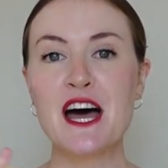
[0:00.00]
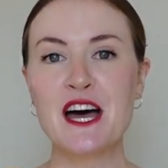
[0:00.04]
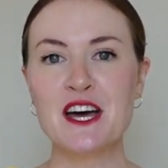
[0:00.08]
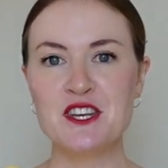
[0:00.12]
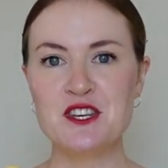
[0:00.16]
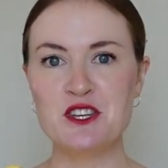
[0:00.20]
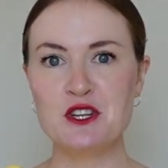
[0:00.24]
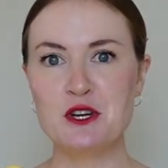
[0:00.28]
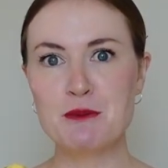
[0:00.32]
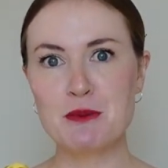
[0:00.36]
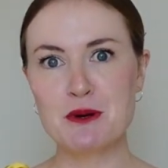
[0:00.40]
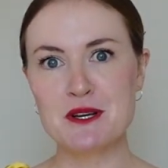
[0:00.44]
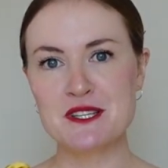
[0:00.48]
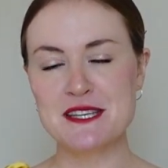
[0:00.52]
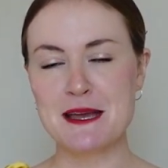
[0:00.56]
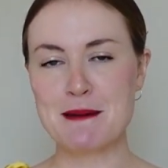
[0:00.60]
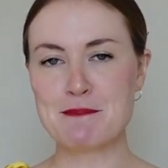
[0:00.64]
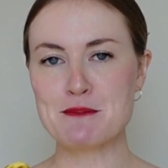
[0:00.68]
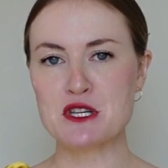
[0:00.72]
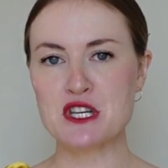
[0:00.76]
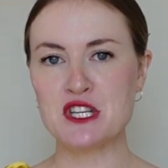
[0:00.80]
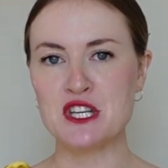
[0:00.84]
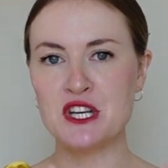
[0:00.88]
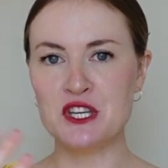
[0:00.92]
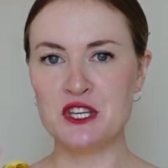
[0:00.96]
a new
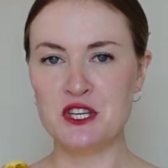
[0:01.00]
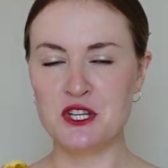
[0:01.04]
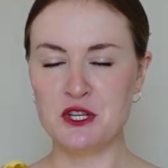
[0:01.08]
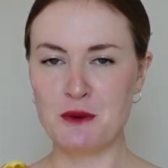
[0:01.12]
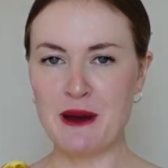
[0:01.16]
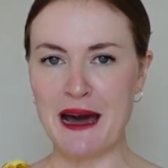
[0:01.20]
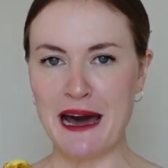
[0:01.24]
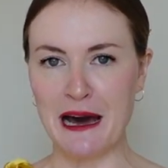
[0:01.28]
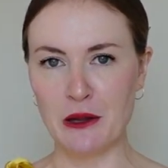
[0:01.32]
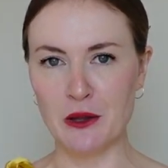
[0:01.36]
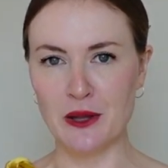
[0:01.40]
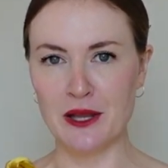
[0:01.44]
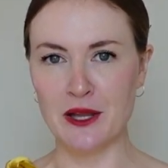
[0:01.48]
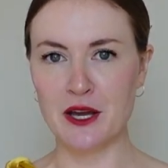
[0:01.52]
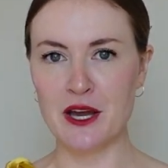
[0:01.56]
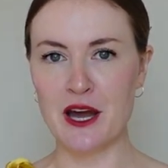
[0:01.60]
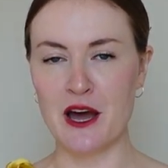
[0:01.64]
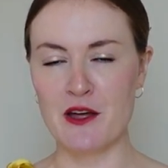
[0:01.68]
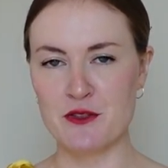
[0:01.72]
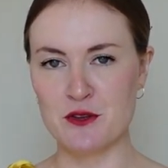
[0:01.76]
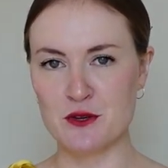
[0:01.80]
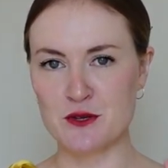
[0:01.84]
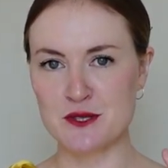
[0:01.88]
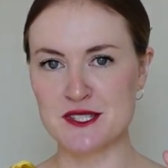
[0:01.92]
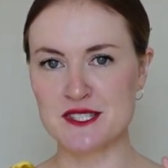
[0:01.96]
perception, a new outlook
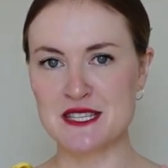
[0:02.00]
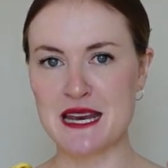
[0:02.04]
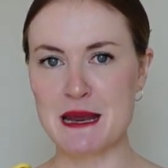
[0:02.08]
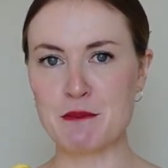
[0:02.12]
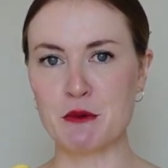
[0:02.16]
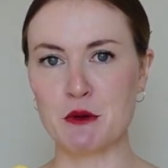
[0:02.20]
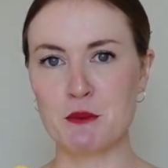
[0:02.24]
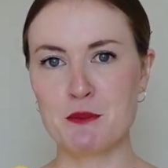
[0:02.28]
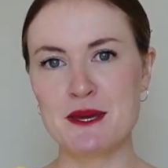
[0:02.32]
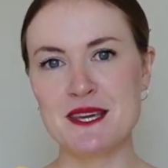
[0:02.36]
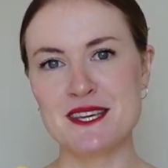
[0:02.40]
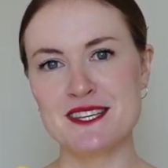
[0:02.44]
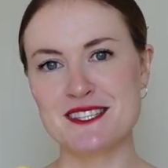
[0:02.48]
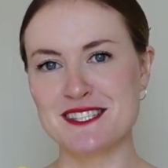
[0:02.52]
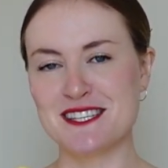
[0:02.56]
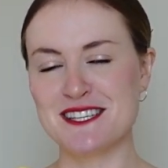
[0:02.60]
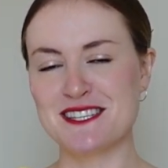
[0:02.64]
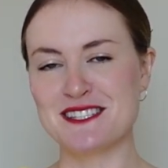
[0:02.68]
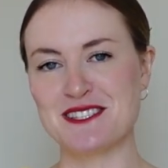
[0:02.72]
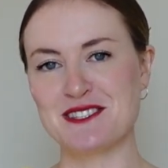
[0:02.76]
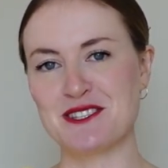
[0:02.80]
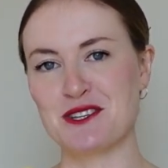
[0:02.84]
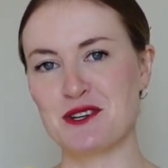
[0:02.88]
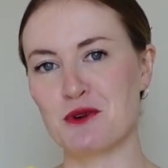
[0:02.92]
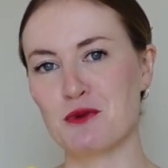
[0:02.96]
on those staple
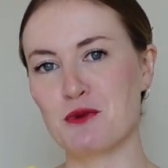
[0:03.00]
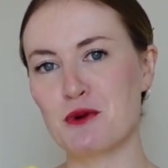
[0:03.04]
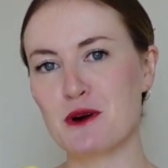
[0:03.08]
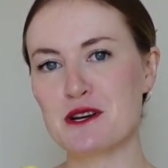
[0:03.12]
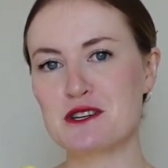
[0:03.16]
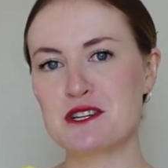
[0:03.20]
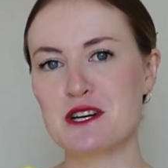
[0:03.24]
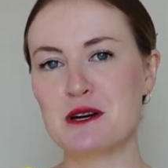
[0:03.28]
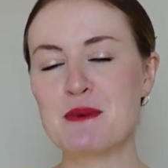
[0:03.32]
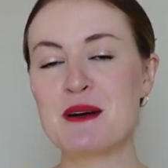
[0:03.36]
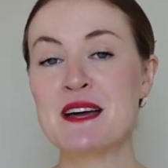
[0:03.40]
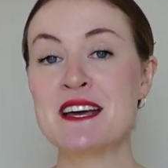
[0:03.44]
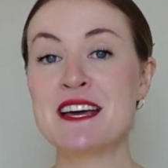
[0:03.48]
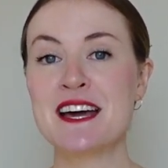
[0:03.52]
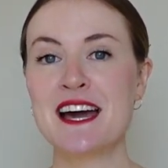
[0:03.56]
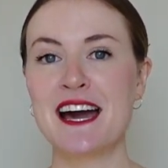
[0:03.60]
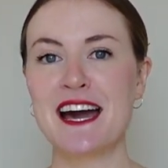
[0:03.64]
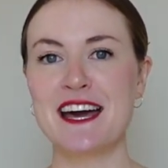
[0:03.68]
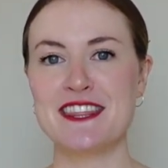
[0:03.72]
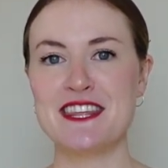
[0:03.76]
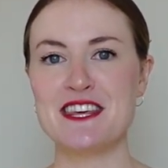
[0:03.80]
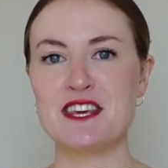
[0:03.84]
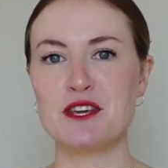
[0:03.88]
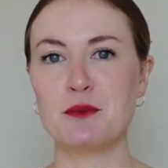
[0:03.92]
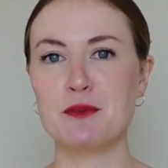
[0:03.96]
pieces in your wardrobe, I
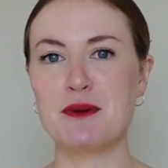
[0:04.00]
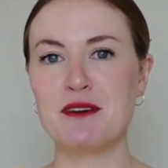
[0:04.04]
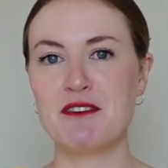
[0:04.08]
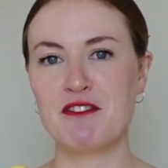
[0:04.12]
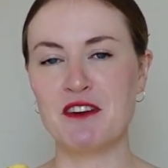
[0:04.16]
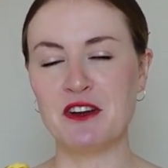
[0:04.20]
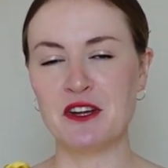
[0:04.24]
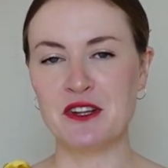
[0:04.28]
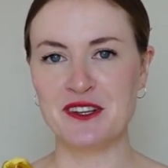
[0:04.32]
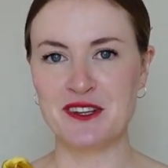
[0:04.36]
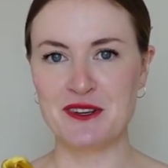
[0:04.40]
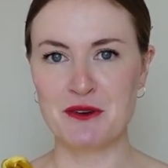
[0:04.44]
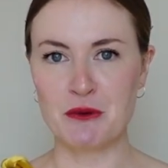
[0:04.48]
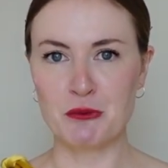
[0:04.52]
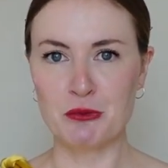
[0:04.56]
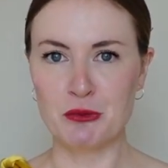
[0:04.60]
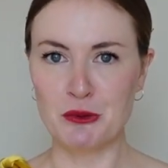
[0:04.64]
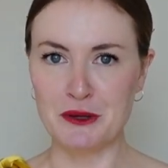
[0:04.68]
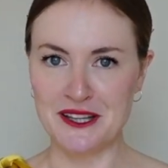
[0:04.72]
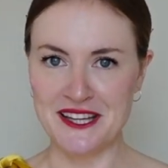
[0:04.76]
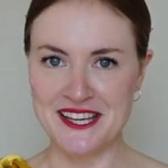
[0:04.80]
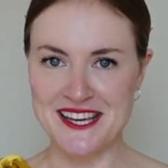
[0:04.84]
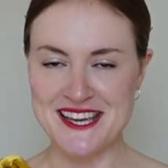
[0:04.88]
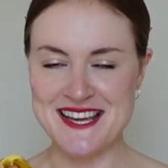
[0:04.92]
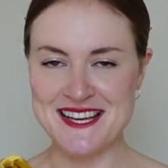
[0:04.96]
think you'll be feeling
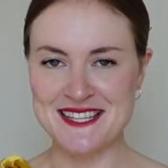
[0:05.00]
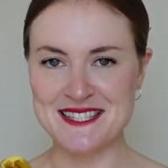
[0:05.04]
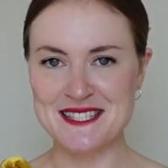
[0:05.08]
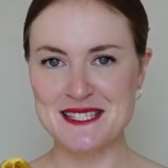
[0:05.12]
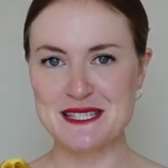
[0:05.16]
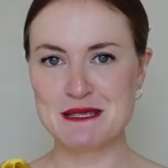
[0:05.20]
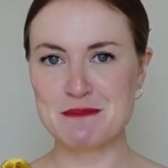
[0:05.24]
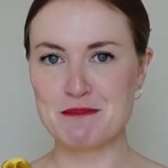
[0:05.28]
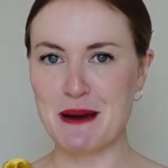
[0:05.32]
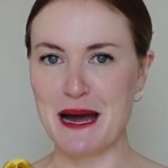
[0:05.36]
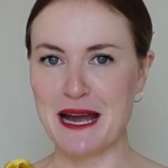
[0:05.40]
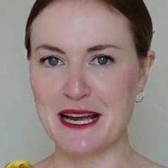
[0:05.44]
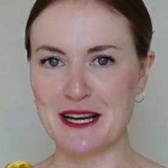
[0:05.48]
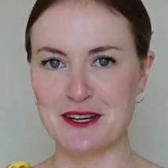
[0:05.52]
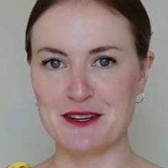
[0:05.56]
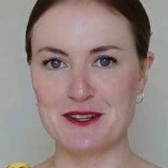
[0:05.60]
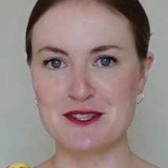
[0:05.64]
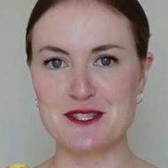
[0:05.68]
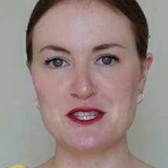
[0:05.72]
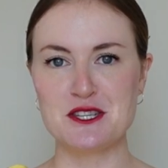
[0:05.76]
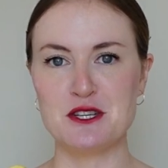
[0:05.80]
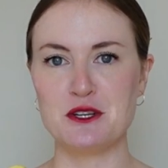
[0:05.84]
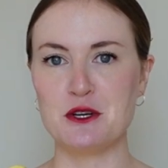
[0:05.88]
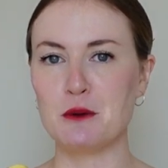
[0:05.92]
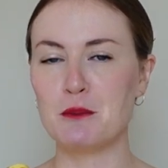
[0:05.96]
really inspired
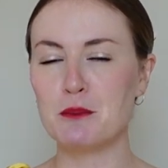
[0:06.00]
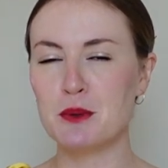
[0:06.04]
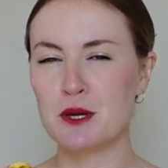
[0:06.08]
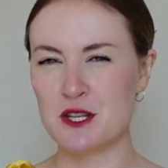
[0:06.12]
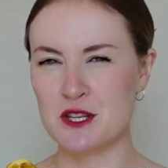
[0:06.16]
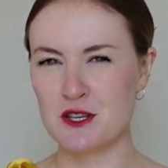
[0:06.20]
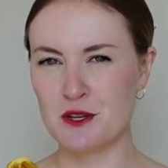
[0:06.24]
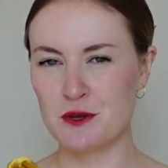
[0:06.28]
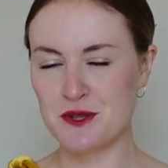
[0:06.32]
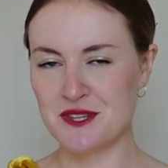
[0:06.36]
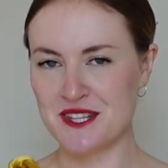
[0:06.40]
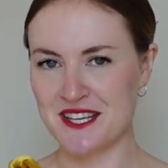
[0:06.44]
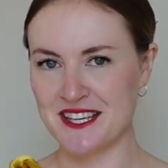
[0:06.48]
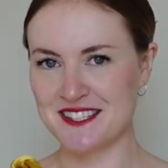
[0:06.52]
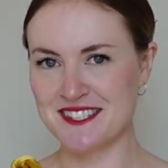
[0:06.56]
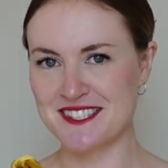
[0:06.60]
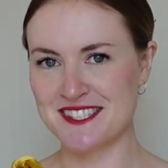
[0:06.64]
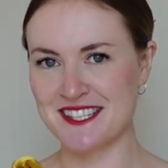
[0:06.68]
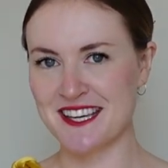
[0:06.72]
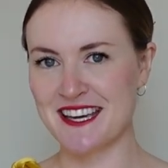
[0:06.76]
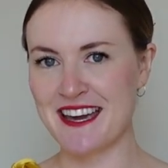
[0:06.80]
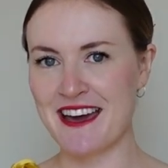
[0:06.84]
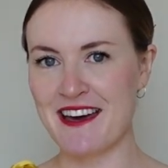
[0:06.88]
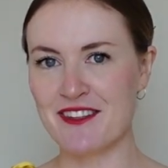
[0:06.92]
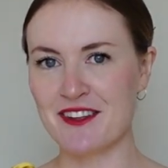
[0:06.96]
to put new things
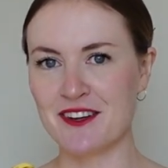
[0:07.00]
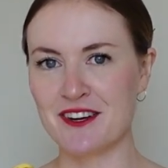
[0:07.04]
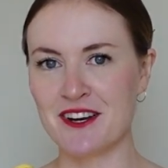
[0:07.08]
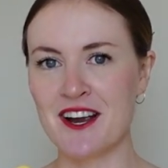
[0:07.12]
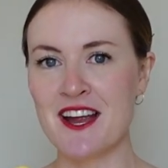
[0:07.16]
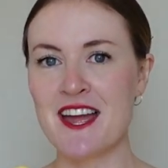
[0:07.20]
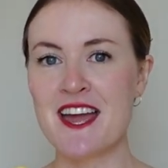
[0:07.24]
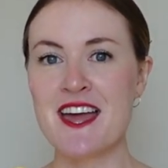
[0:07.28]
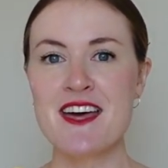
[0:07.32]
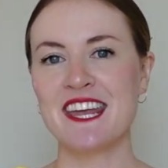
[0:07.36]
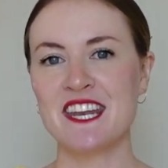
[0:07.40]
together.